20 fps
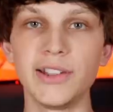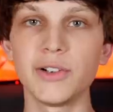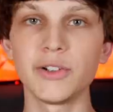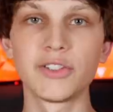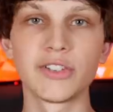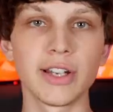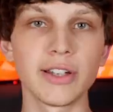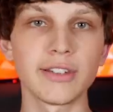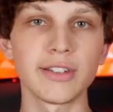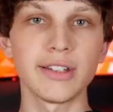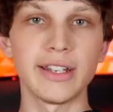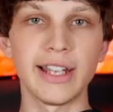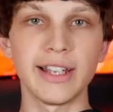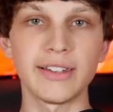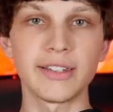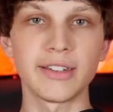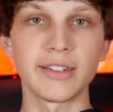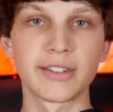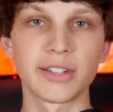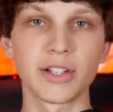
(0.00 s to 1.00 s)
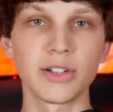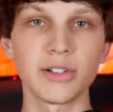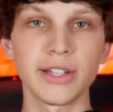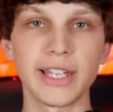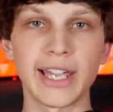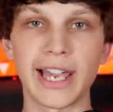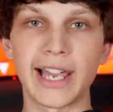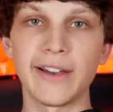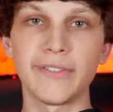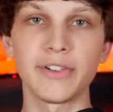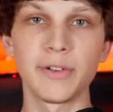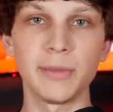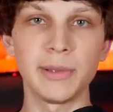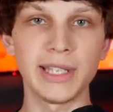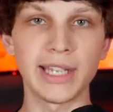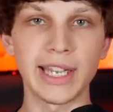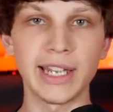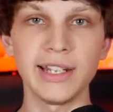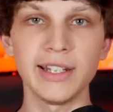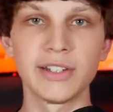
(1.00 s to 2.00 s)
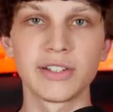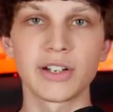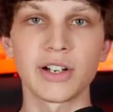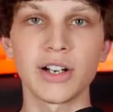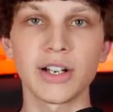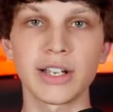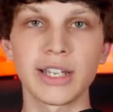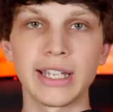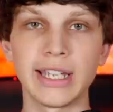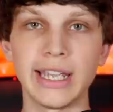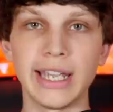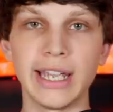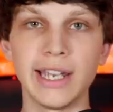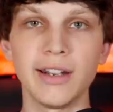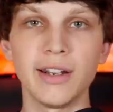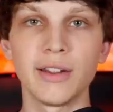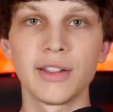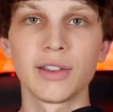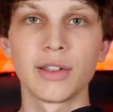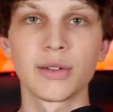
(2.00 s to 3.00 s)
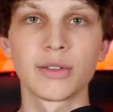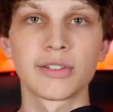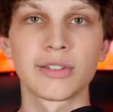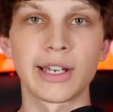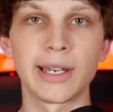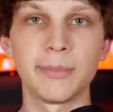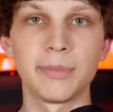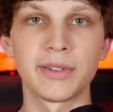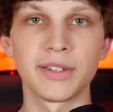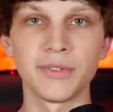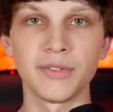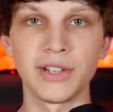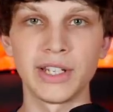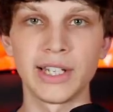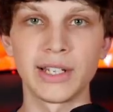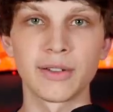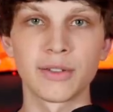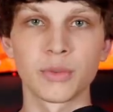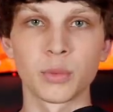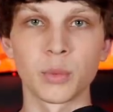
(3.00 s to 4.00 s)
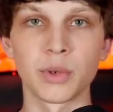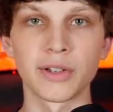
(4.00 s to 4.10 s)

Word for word: And there doesn't necessarily have to be any talking in those types of videos